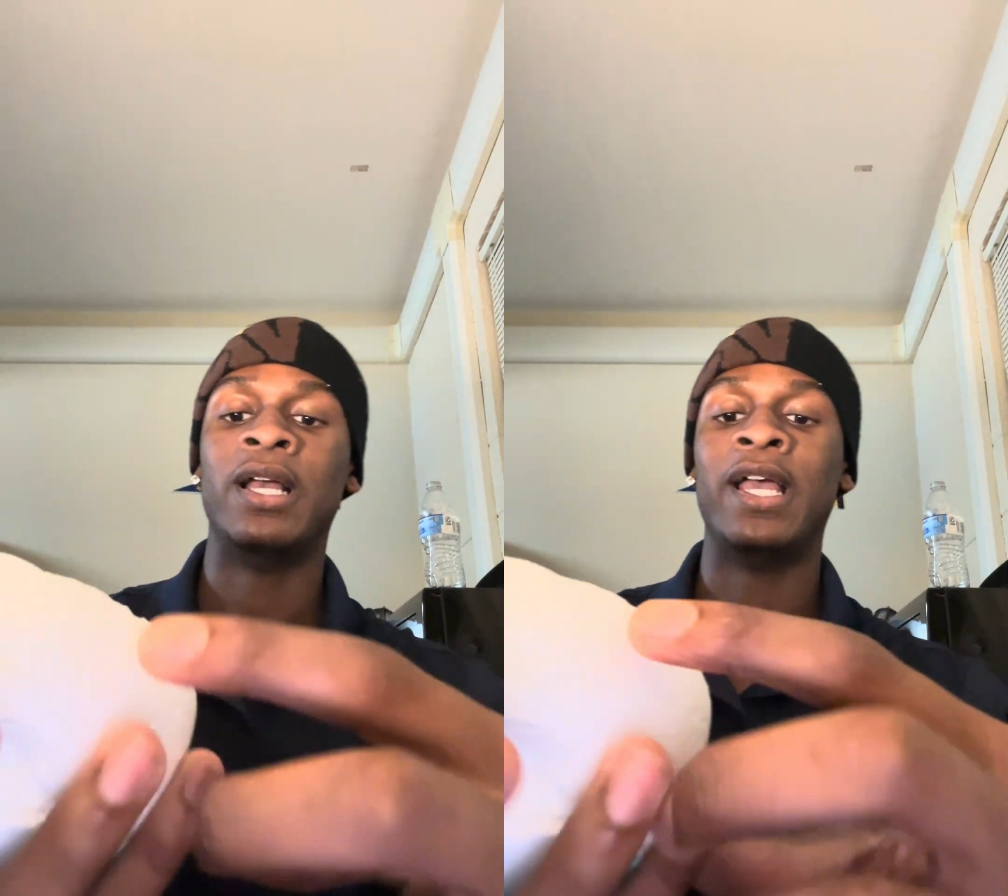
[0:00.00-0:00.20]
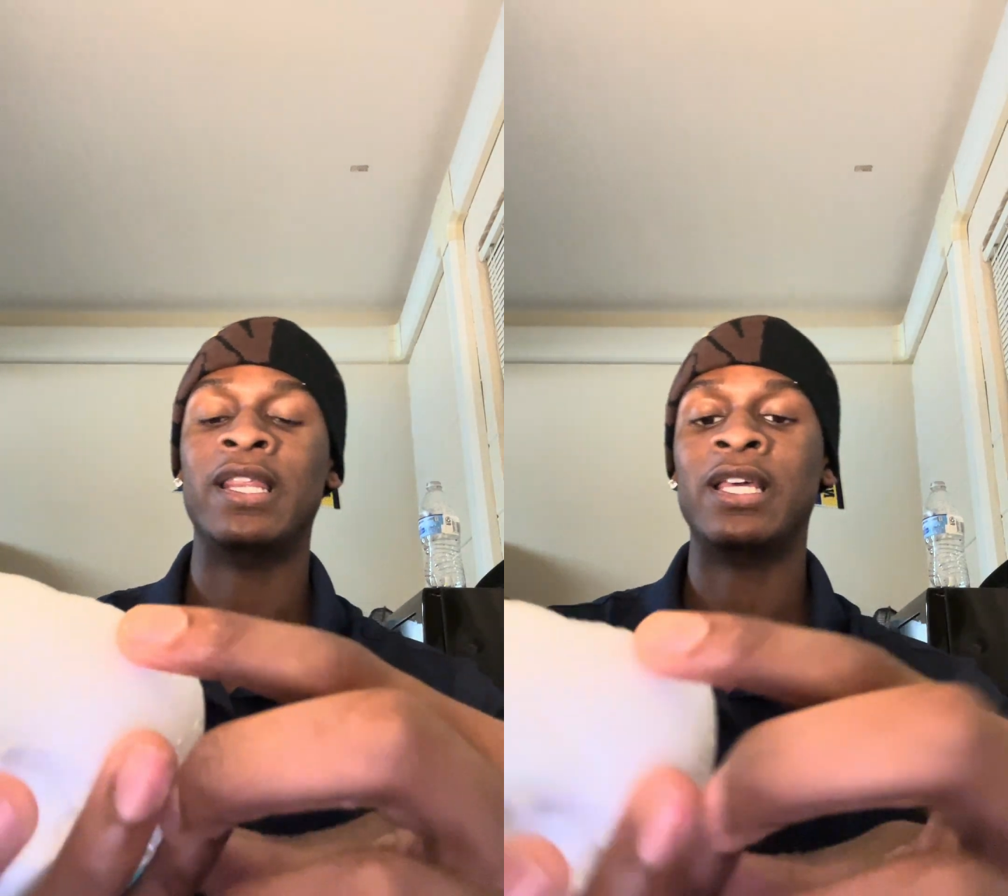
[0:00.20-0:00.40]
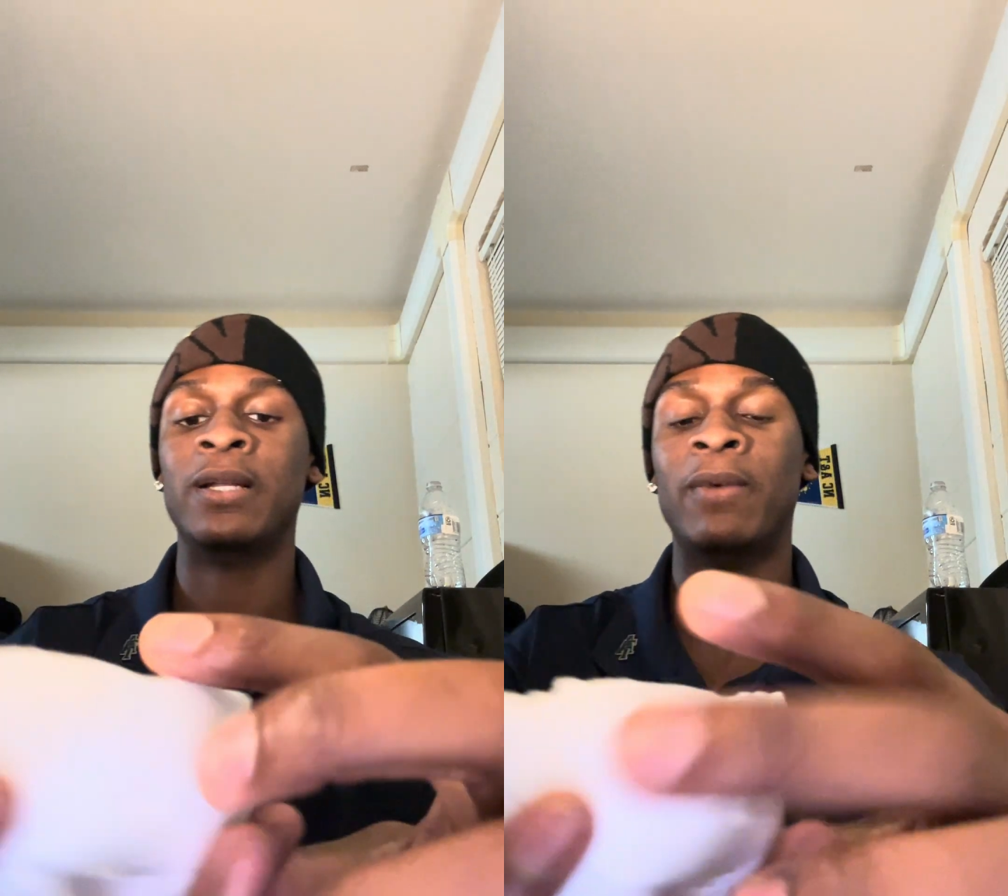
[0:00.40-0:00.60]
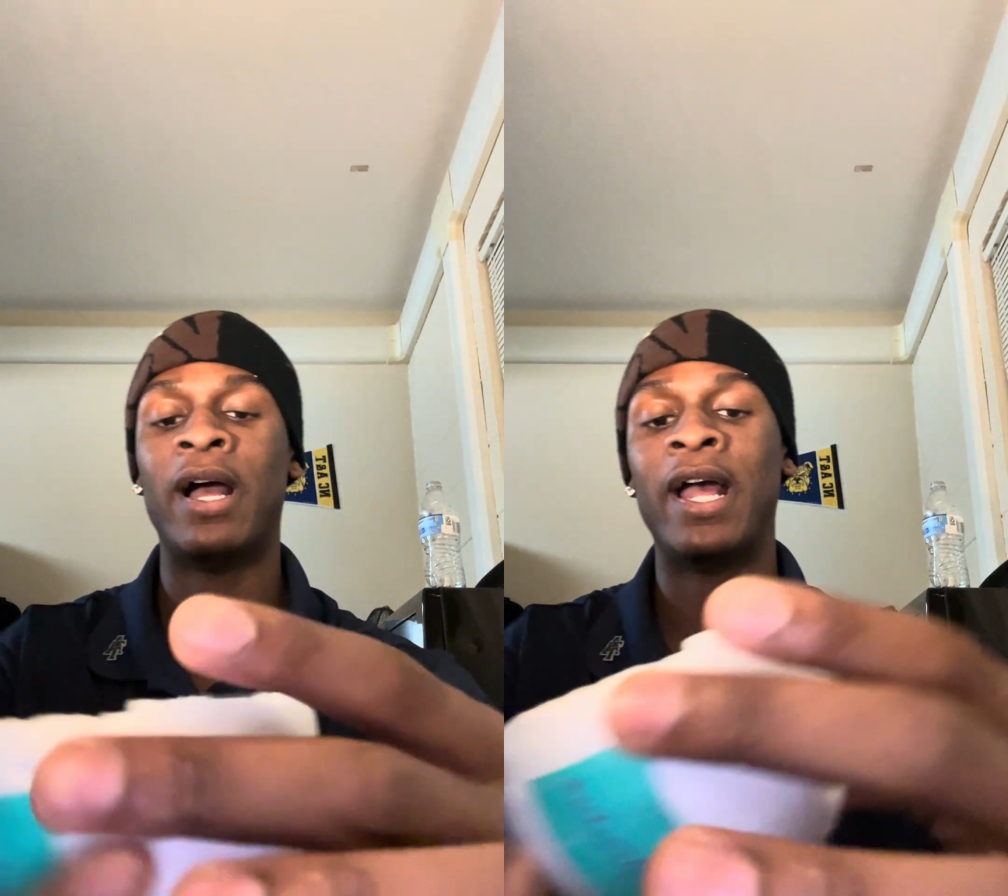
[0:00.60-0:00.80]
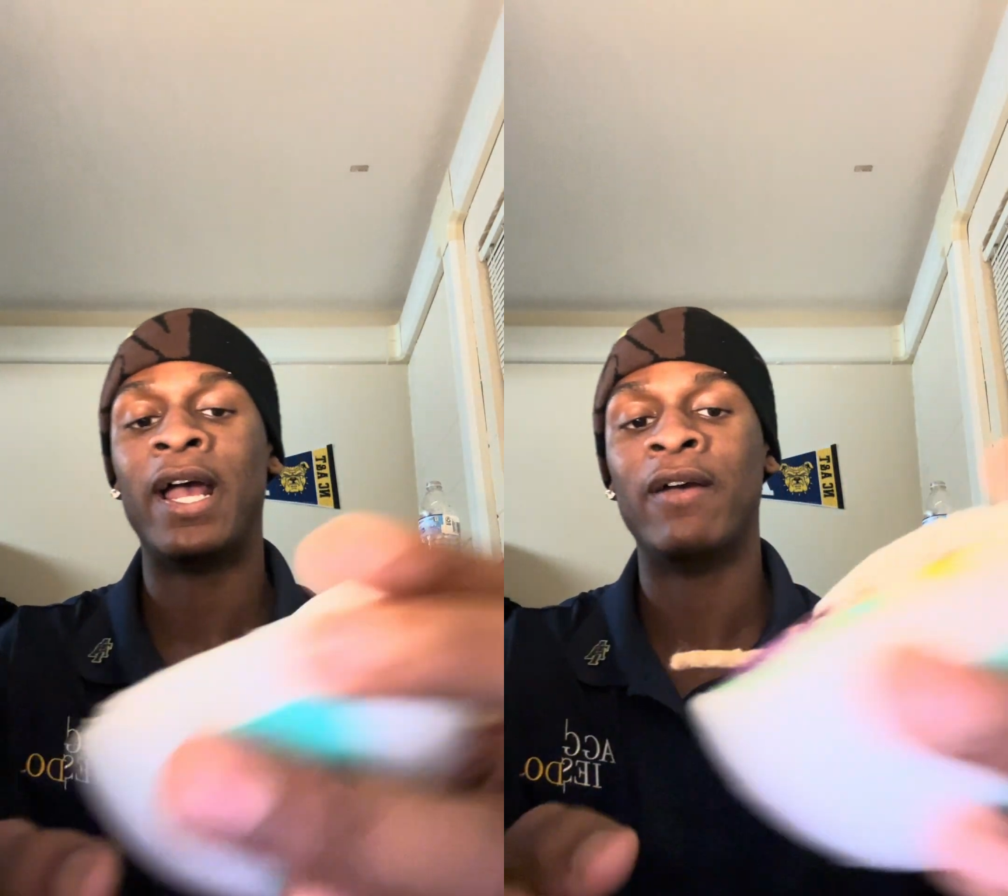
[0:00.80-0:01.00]
And then I
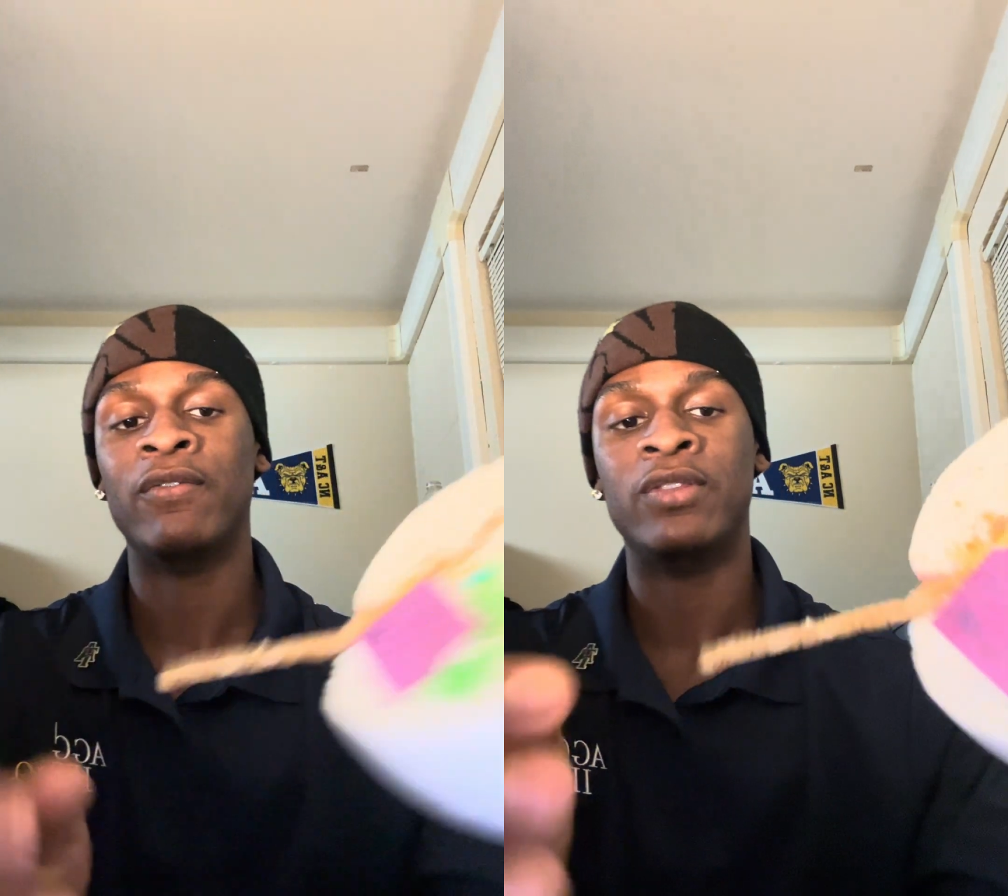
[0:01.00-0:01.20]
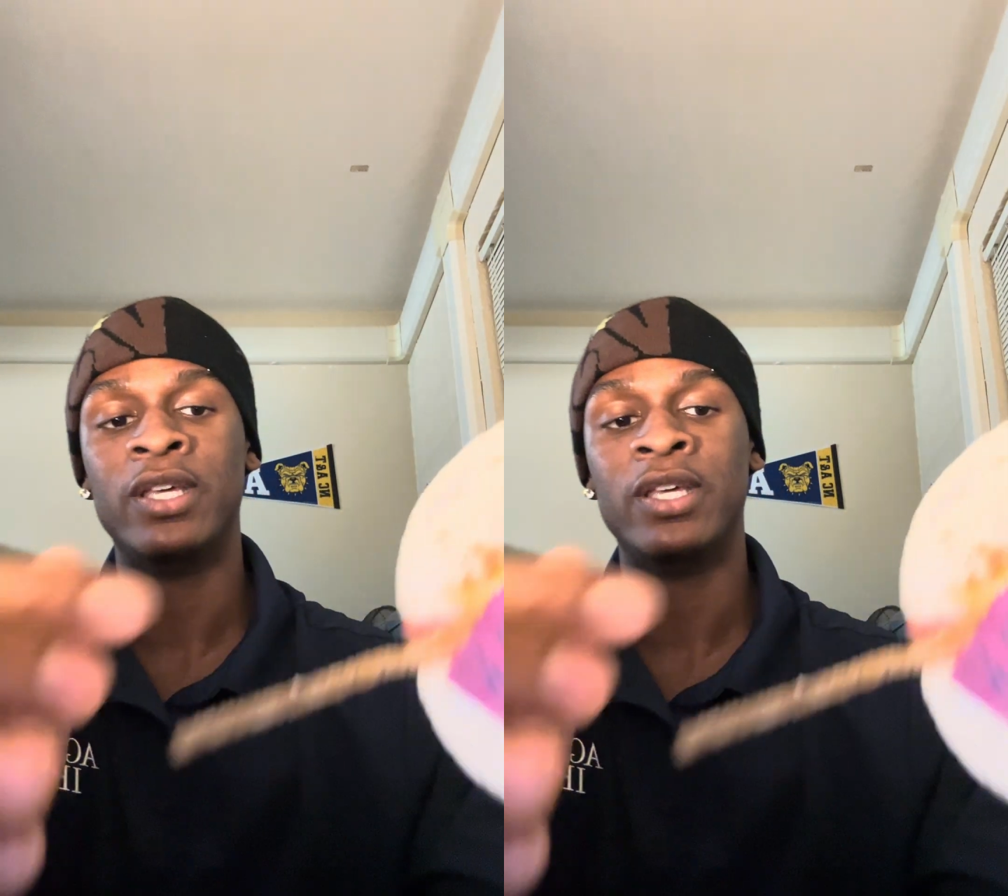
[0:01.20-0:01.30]
have